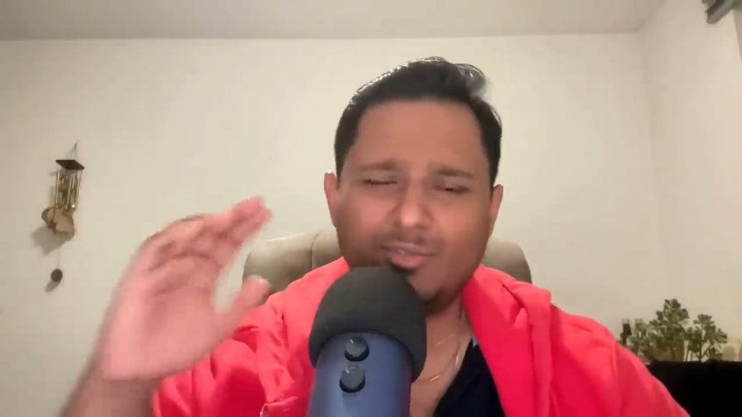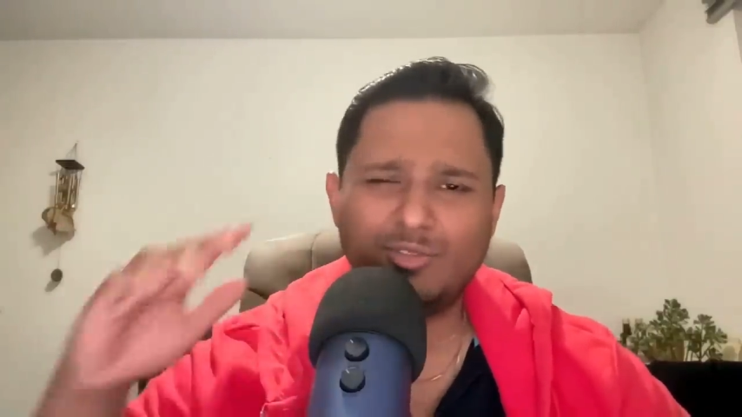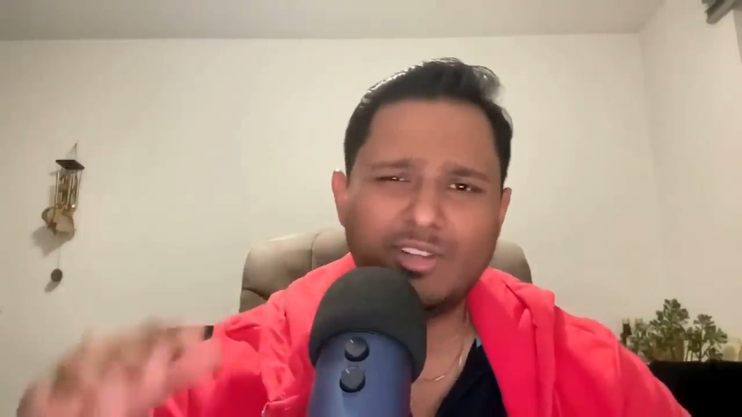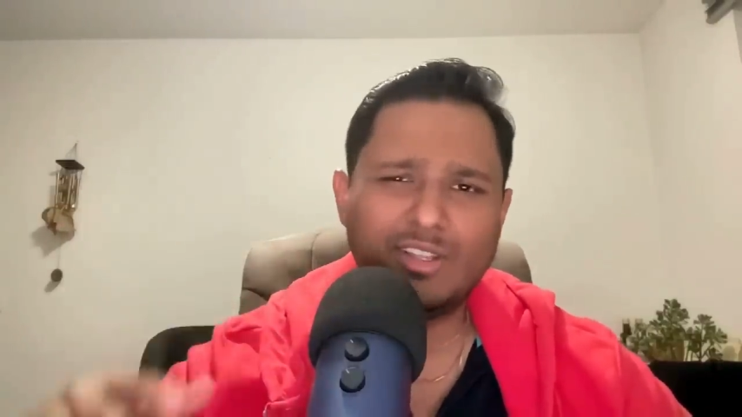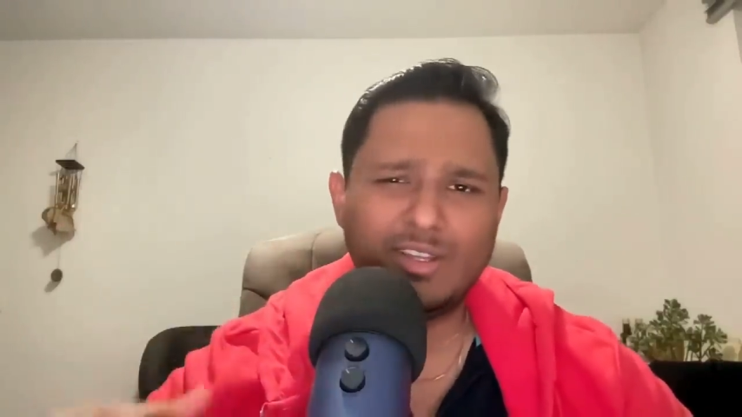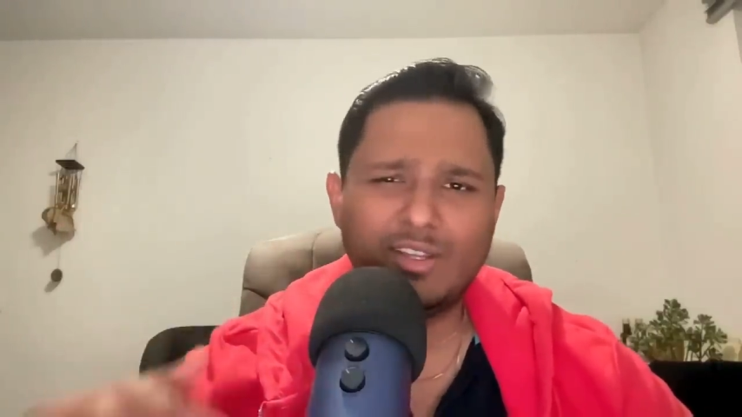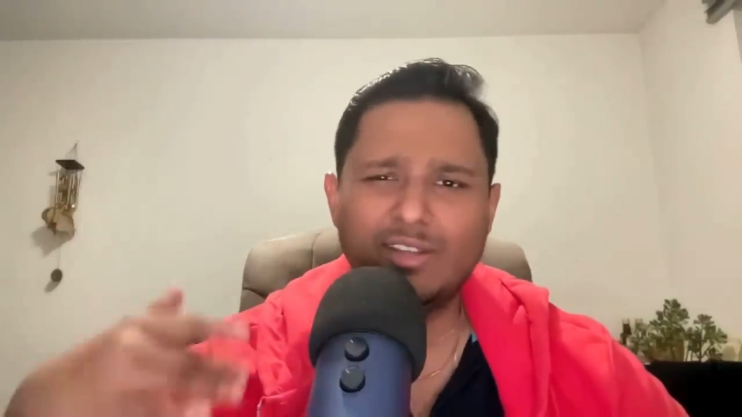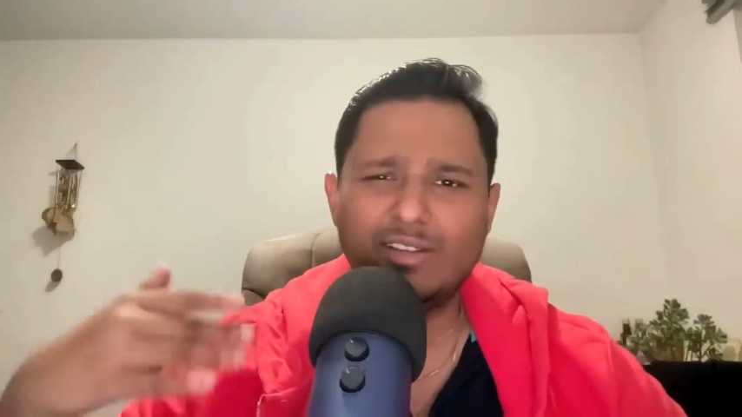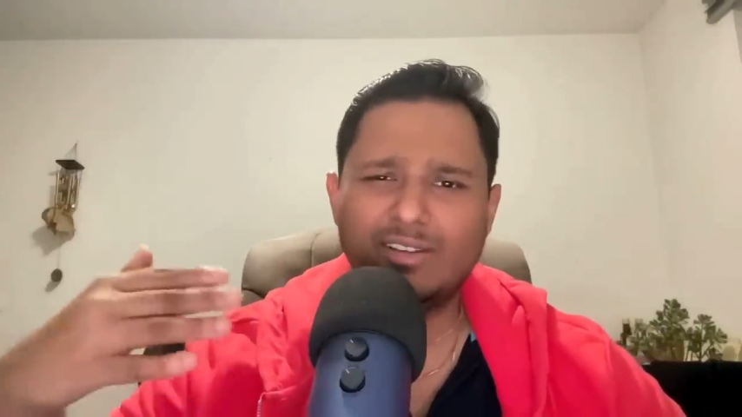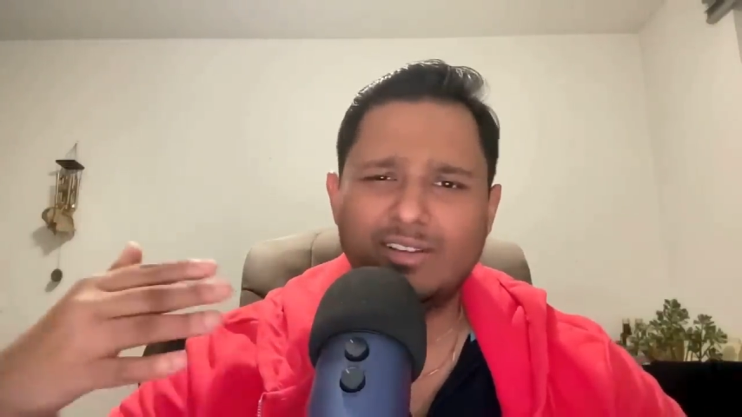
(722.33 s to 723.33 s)
you
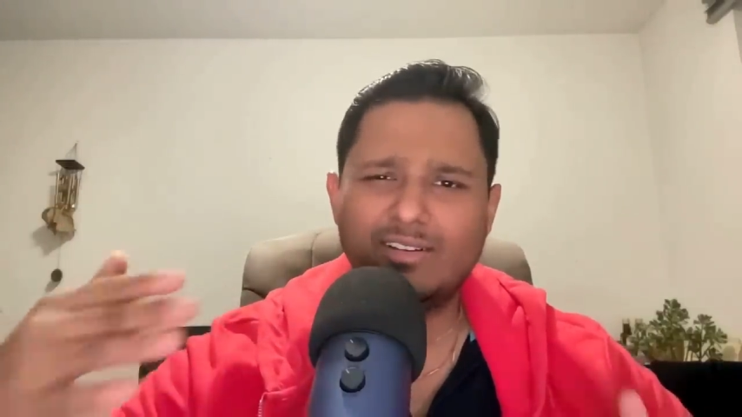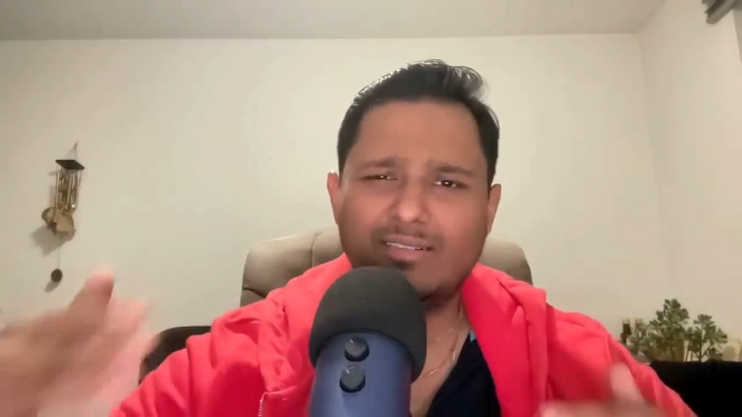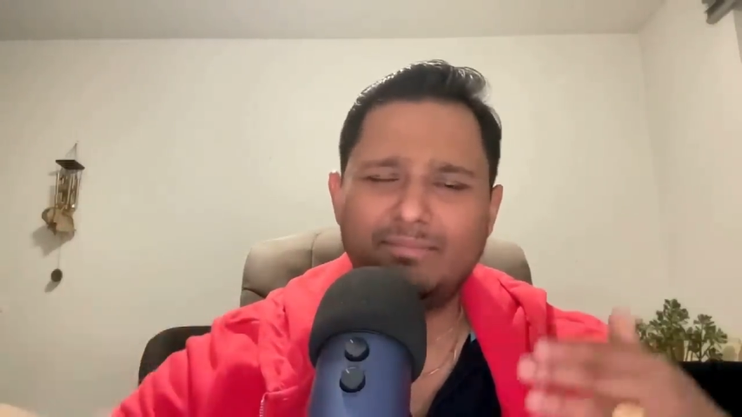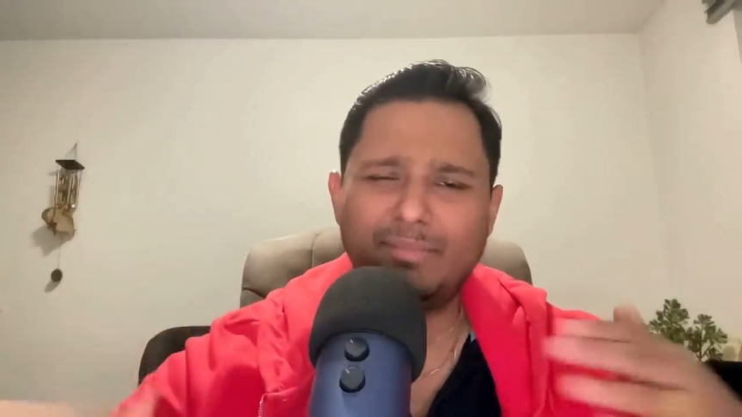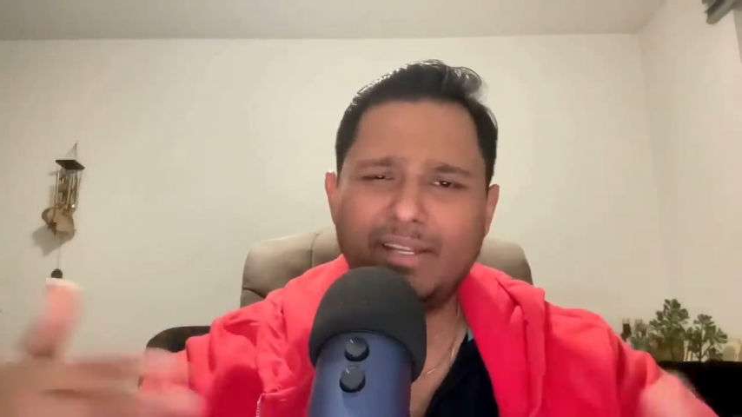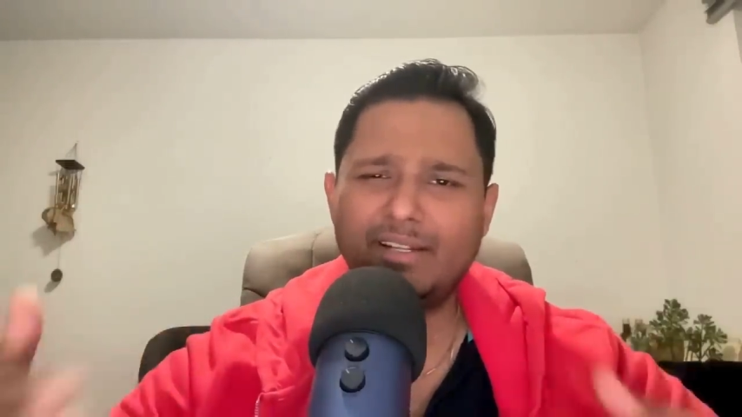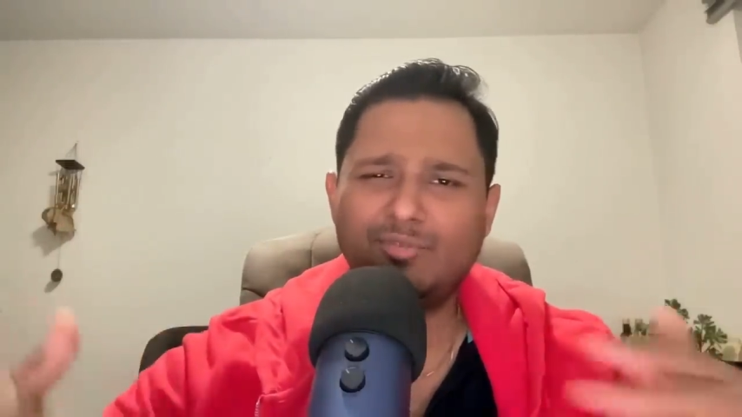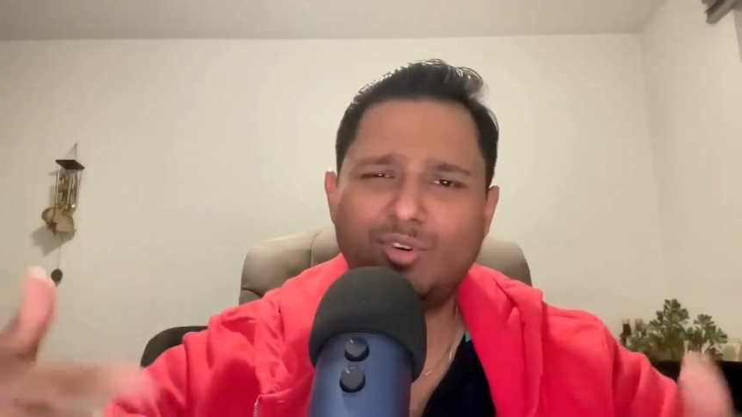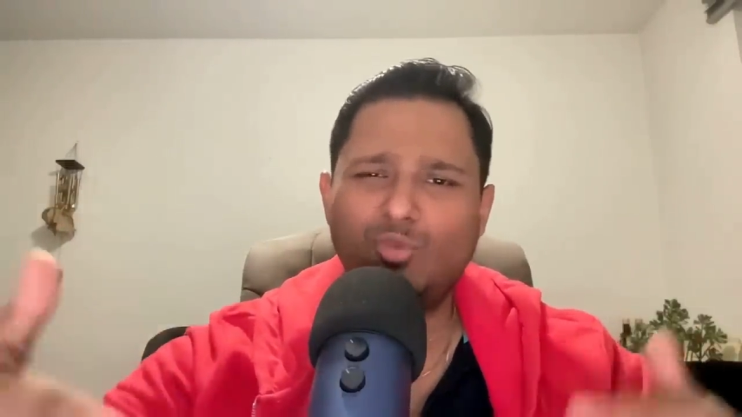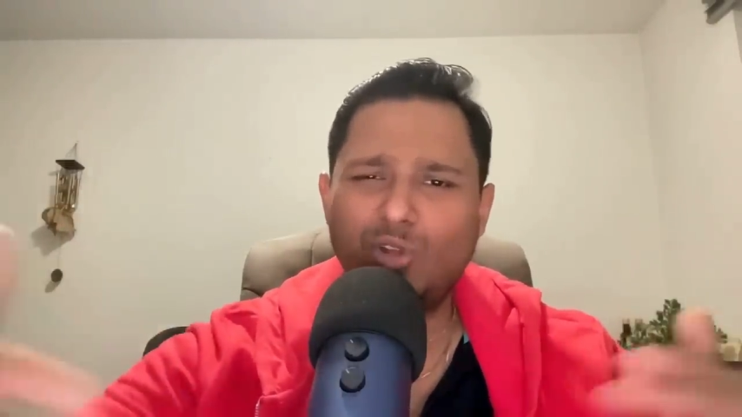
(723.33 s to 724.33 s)
know,
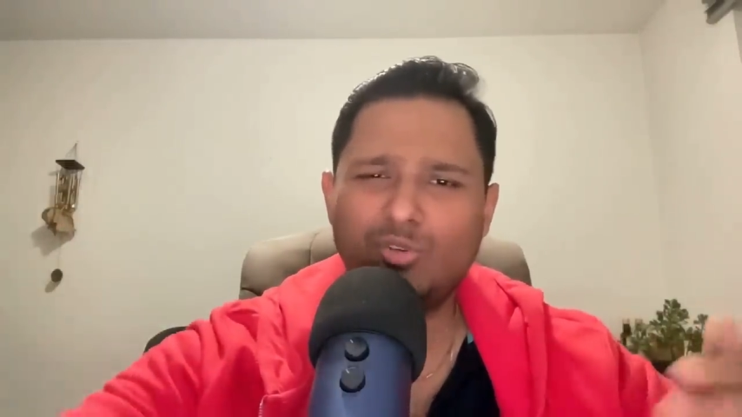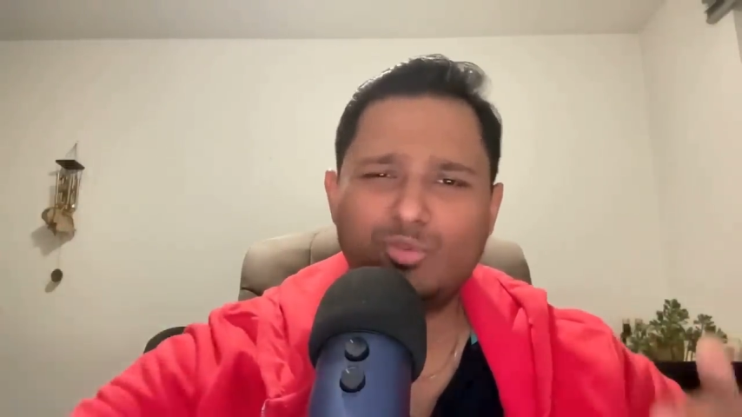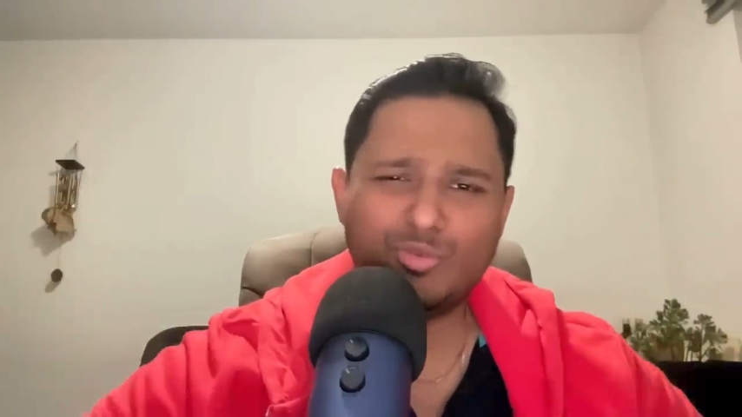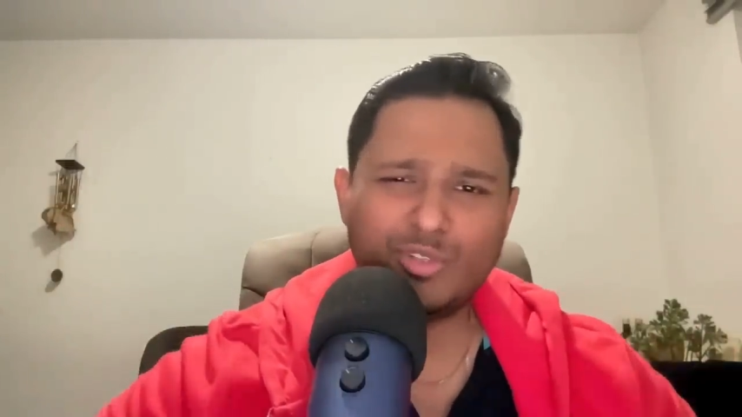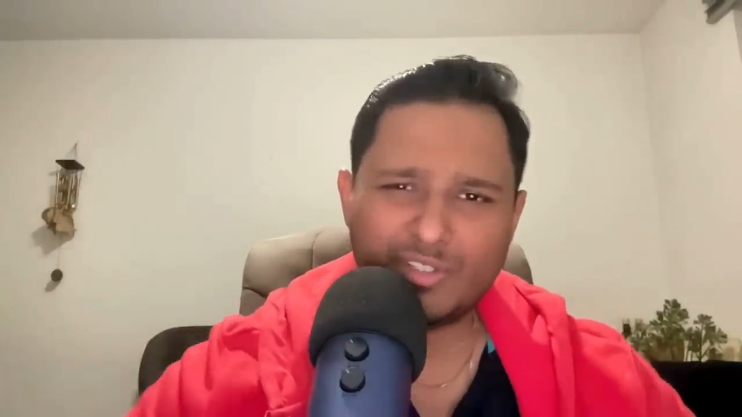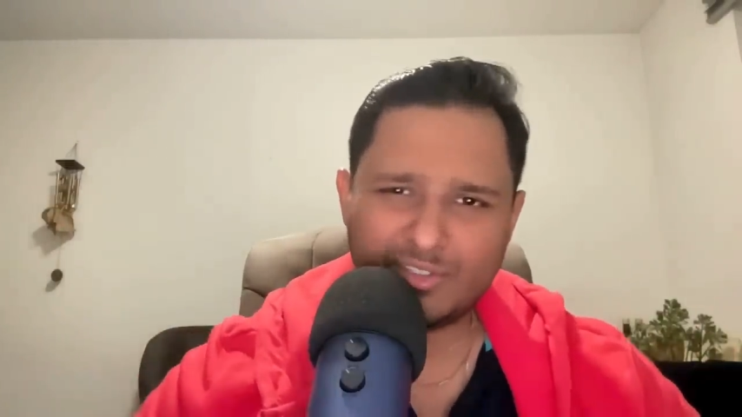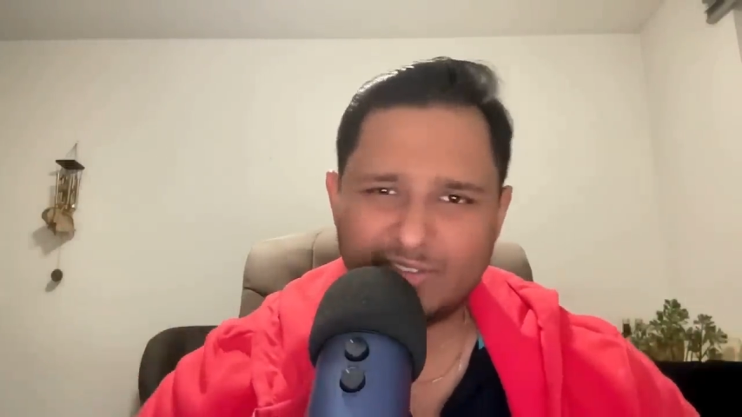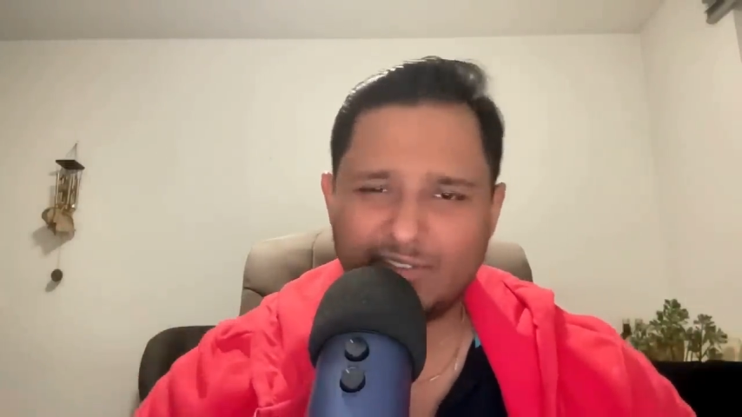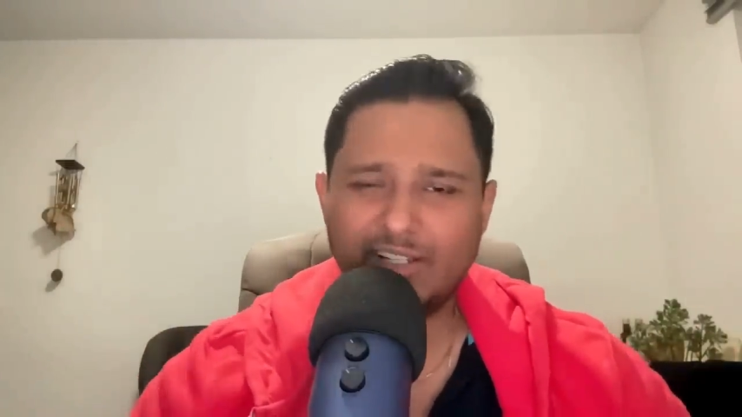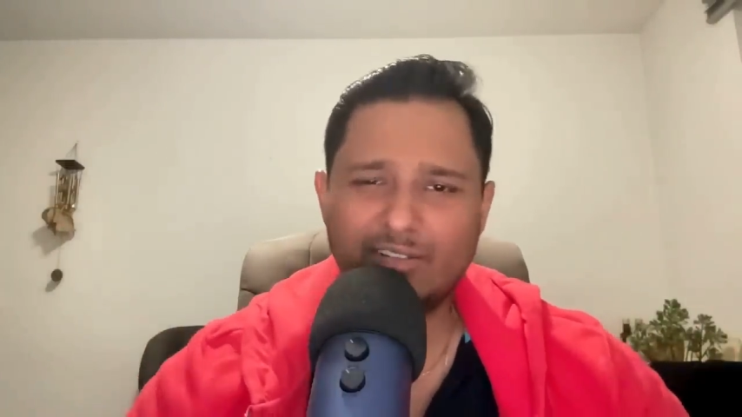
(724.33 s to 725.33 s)
married for 1 or 2
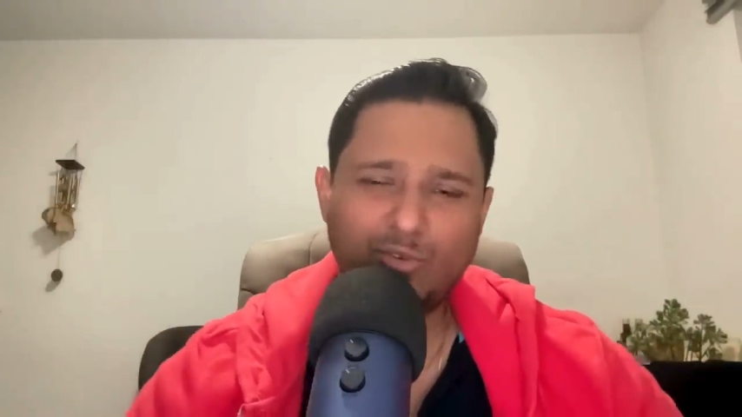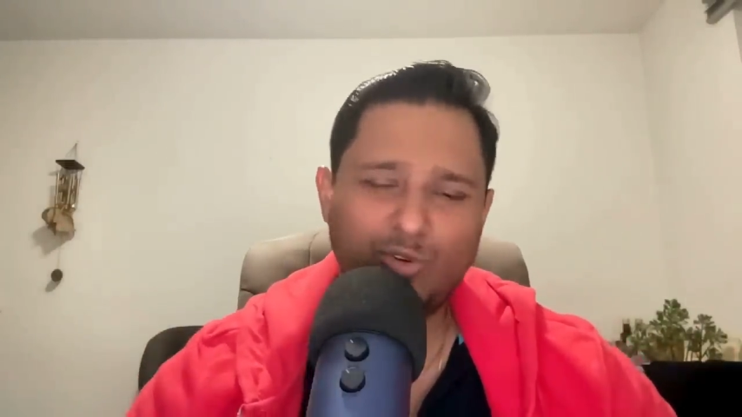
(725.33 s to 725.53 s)
years, right?